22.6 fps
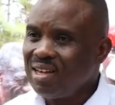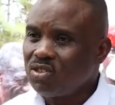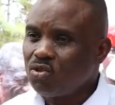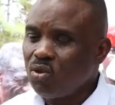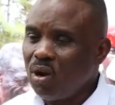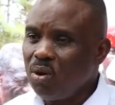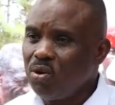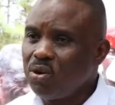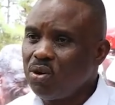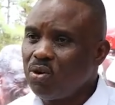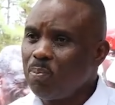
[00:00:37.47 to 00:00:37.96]

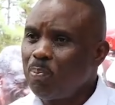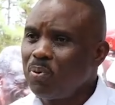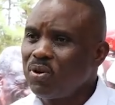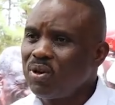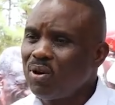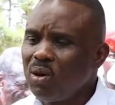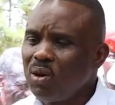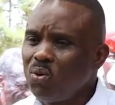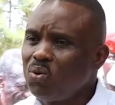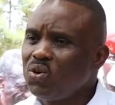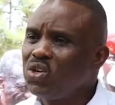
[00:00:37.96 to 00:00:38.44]
So how
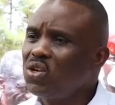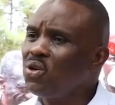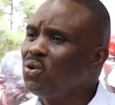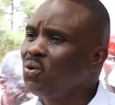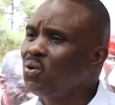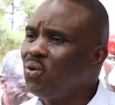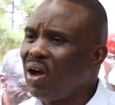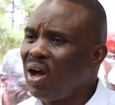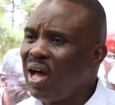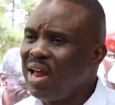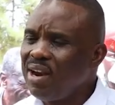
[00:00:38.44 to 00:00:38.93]
do
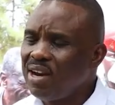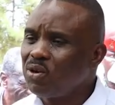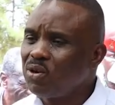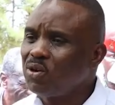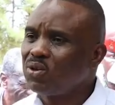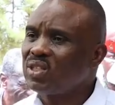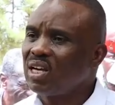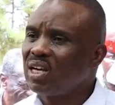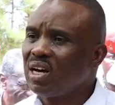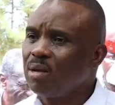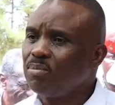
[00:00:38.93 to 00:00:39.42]
you, under
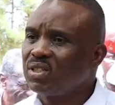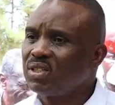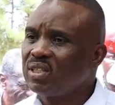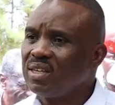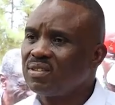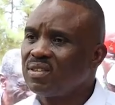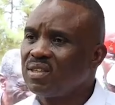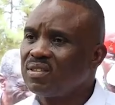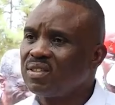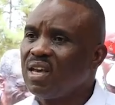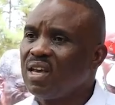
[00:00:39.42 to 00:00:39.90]
those
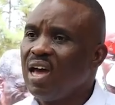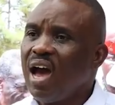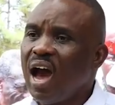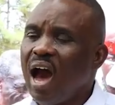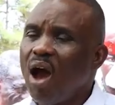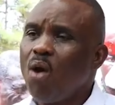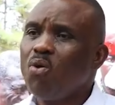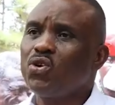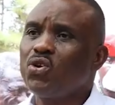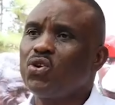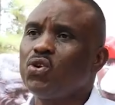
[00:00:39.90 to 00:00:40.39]
circumstances,
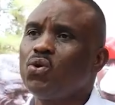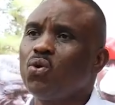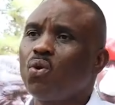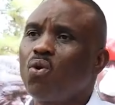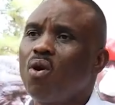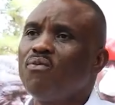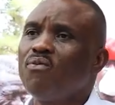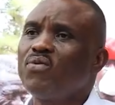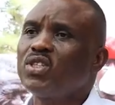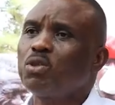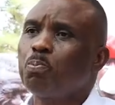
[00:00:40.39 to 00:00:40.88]
how do you
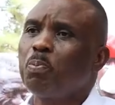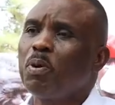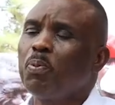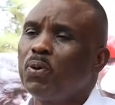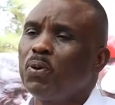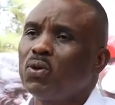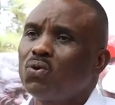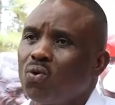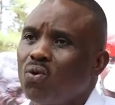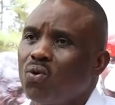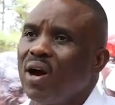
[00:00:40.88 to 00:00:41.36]
convince
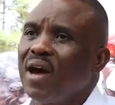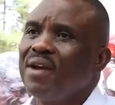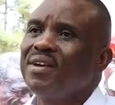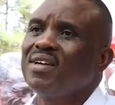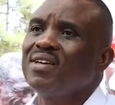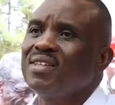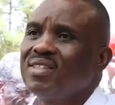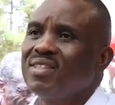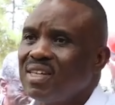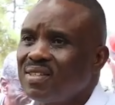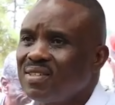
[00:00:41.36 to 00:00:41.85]
people to go and
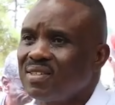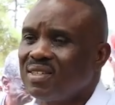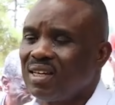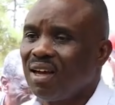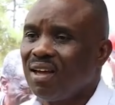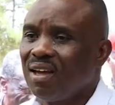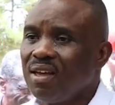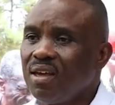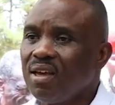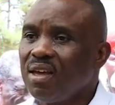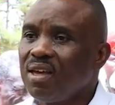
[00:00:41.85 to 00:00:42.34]
register?
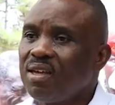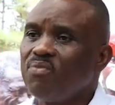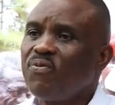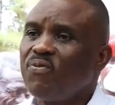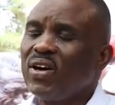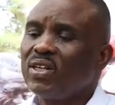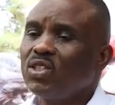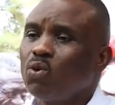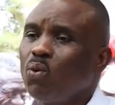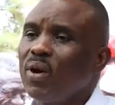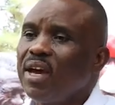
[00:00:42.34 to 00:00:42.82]
In
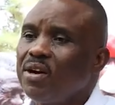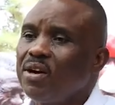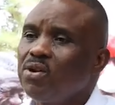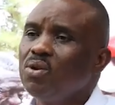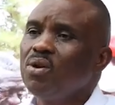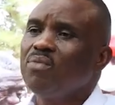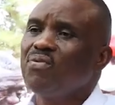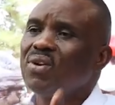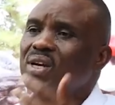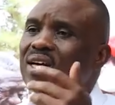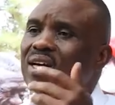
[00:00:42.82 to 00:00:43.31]
fact, where do
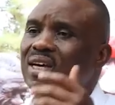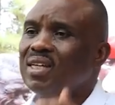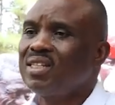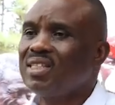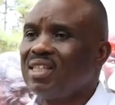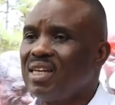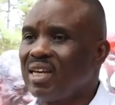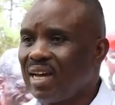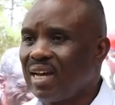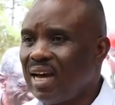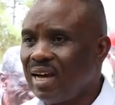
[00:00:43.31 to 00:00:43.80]
you even
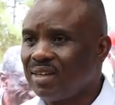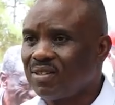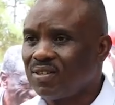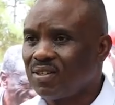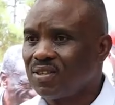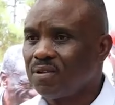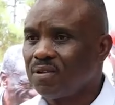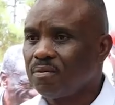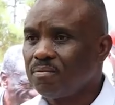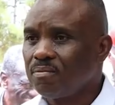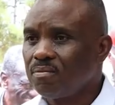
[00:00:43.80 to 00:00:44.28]
get the
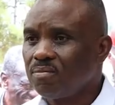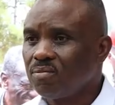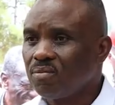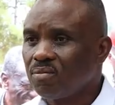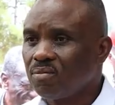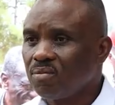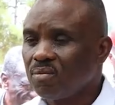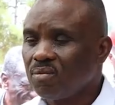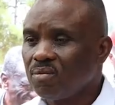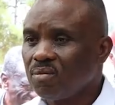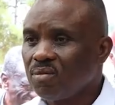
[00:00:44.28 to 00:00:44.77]
guts?
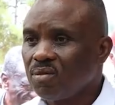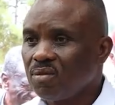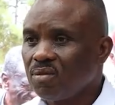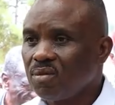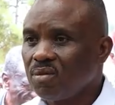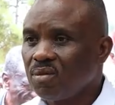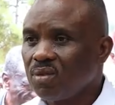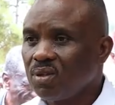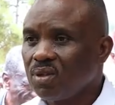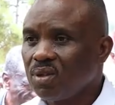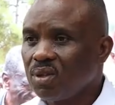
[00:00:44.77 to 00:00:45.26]

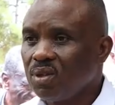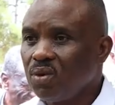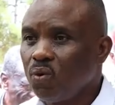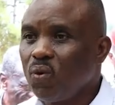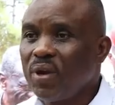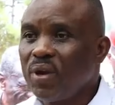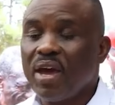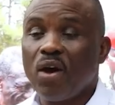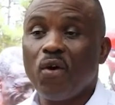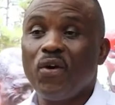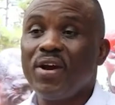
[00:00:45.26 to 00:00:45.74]

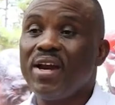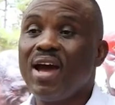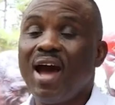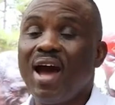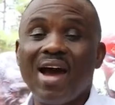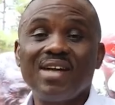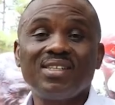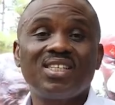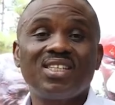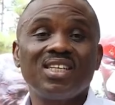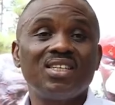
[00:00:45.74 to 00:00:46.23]
We are on a
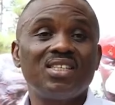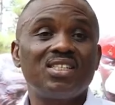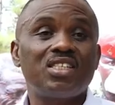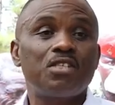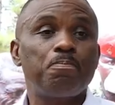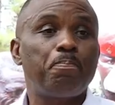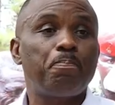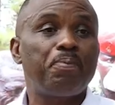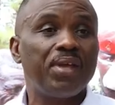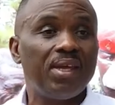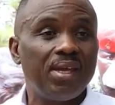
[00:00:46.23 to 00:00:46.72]
hunting
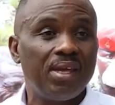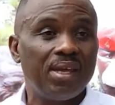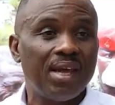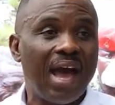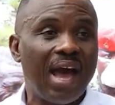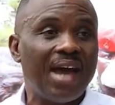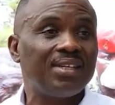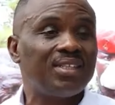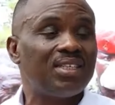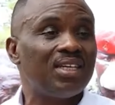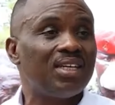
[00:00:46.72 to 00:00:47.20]
spree,
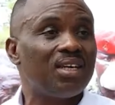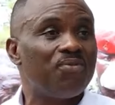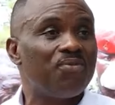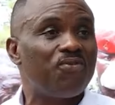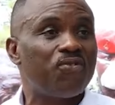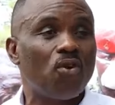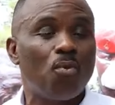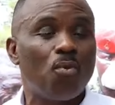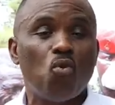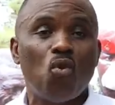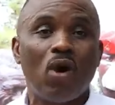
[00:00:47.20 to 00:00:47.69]
hunting
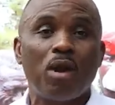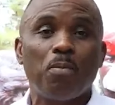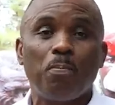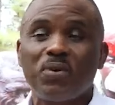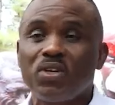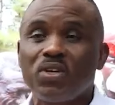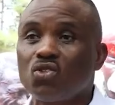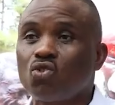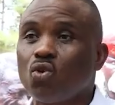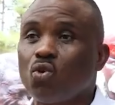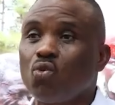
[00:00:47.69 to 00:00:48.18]
from one
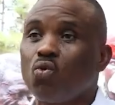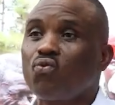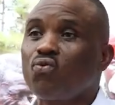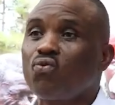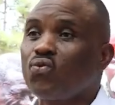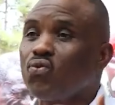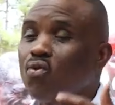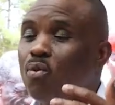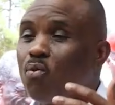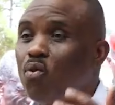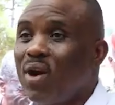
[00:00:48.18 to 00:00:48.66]
prison,
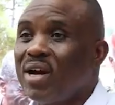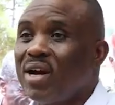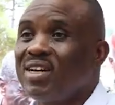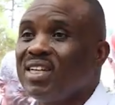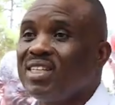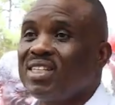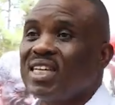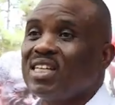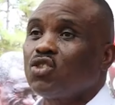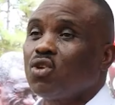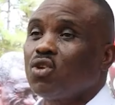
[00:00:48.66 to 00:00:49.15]
from one
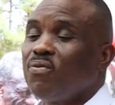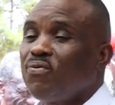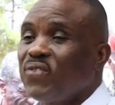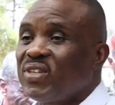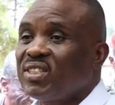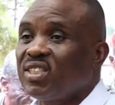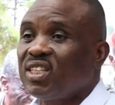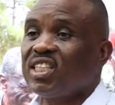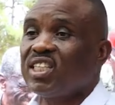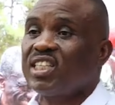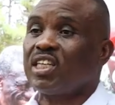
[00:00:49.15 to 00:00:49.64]
detention
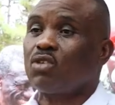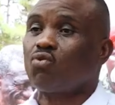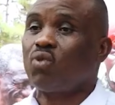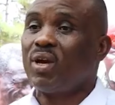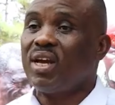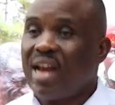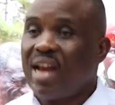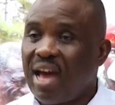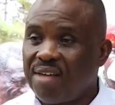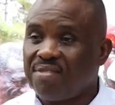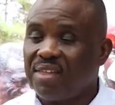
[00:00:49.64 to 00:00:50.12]
facility
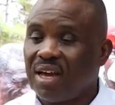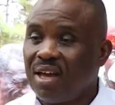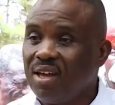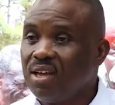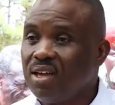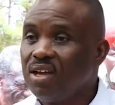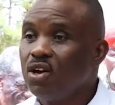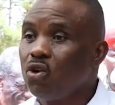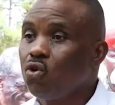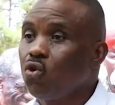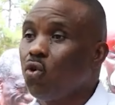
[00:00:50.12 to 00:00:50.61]
to another,
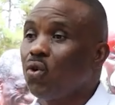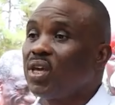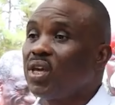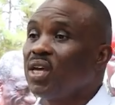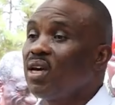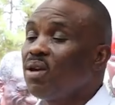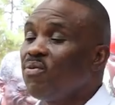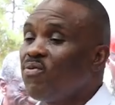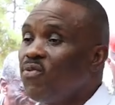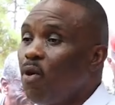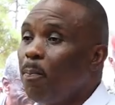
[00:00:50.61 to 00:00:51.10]

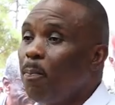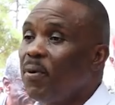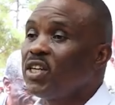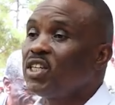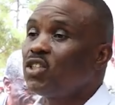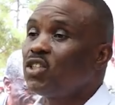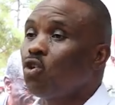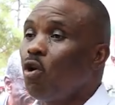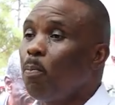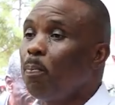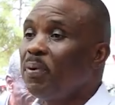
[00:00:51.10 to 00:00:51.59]
looking for
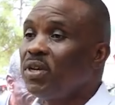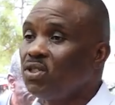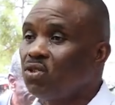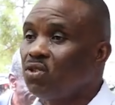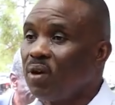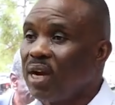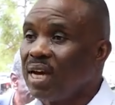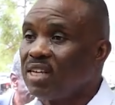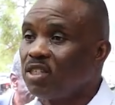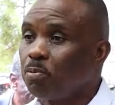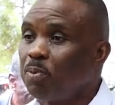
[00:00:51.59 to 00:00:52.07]
political
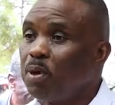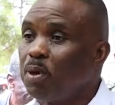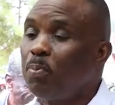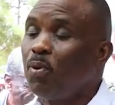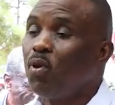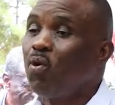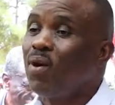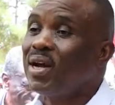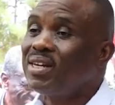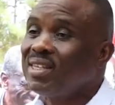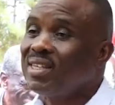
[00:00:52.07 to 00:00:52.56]
prisoners,
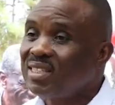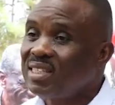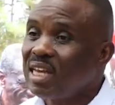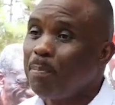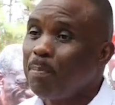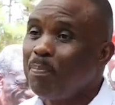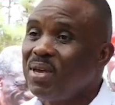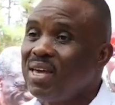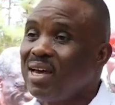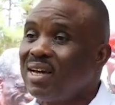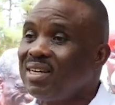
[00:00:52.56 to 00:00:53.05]
people who are
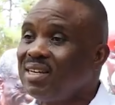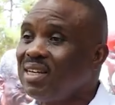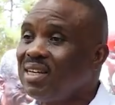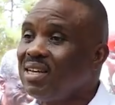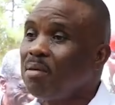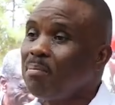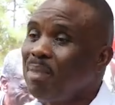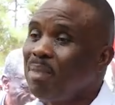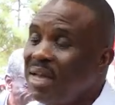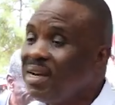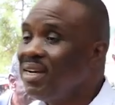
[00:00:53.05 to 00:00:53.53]
disappeared
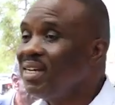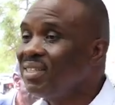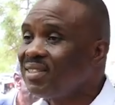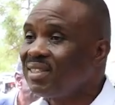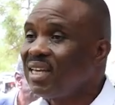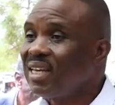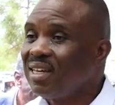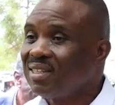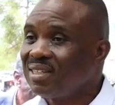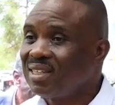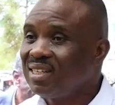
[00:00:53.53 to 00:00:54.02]
by the
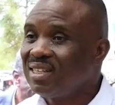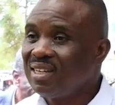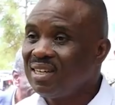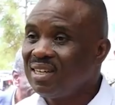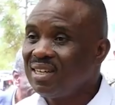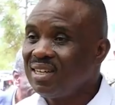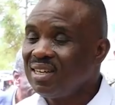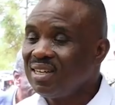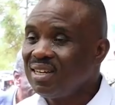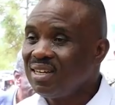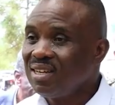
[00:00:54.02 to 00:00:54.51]
state.
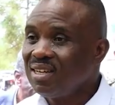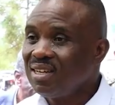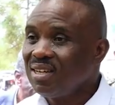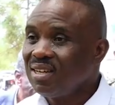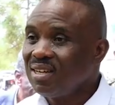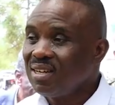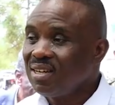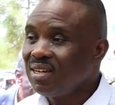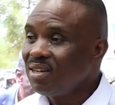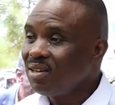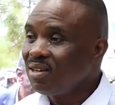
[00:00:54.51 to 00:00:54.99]

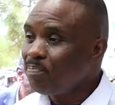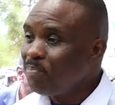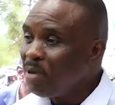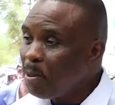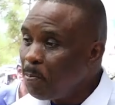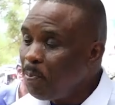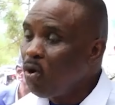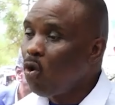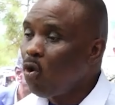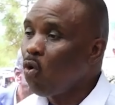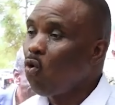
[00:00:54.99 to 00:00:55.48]

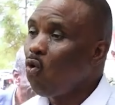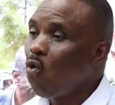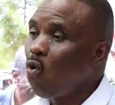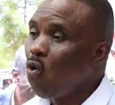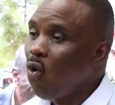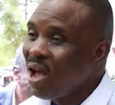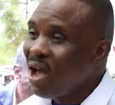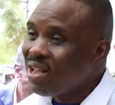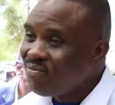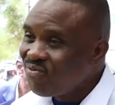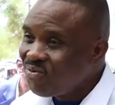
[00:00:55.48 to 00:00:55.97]
People
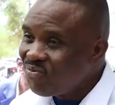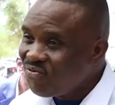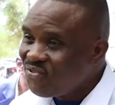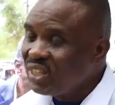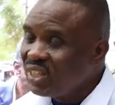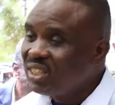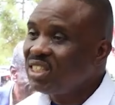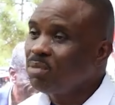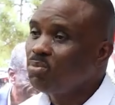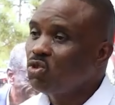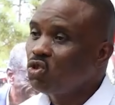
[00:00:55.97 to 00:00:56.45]
who are
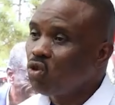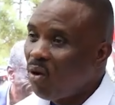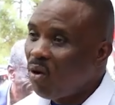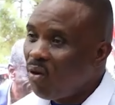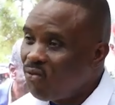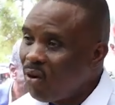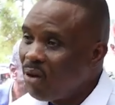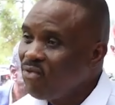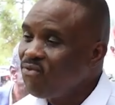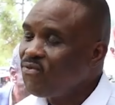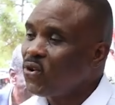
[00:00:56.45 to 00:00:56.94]
victims
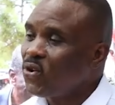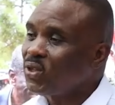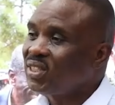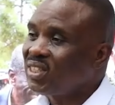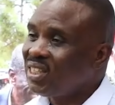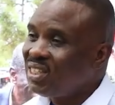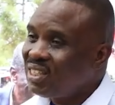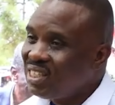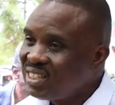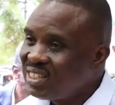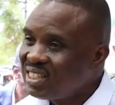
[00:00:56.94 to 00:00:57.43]
of
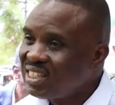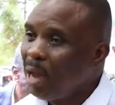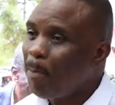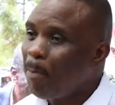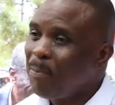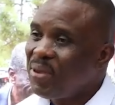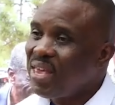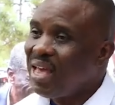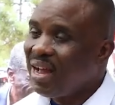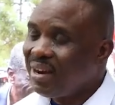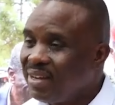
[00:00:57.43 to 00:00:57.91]
enforced
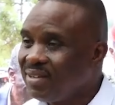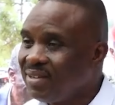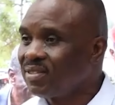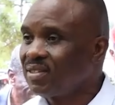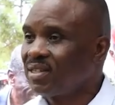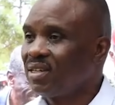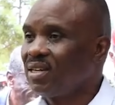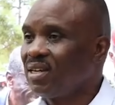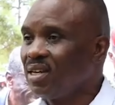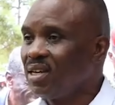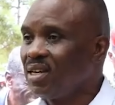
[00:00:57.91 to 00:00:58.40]

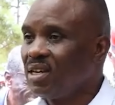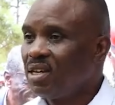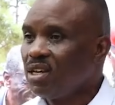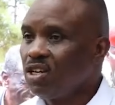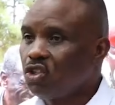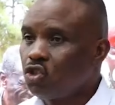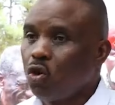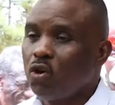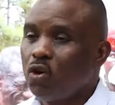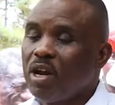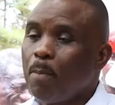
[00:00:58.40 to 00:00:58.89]
disappearance.
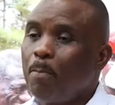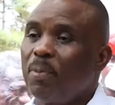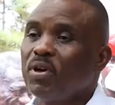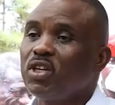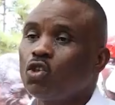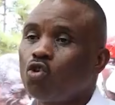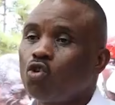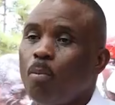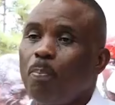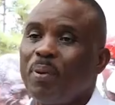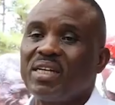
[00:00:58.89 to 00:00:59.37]
So the
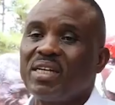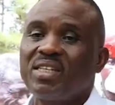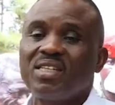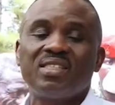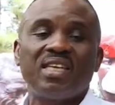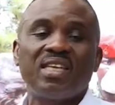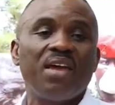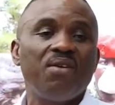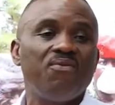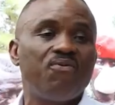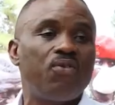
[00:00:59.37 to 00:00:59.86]
political
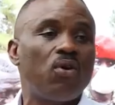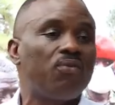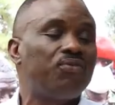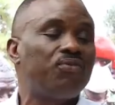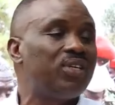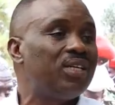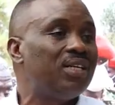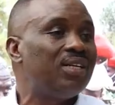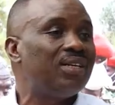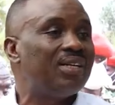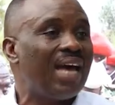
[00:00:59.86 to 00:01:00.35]
parties are
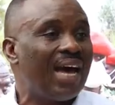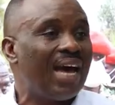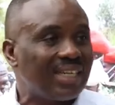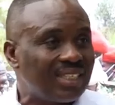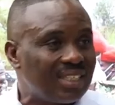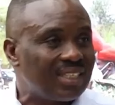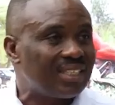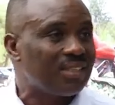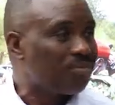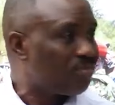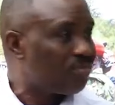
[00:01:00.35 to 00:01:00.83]
involved in
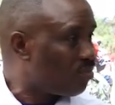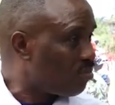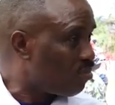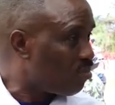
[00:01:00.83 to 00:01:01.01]
that.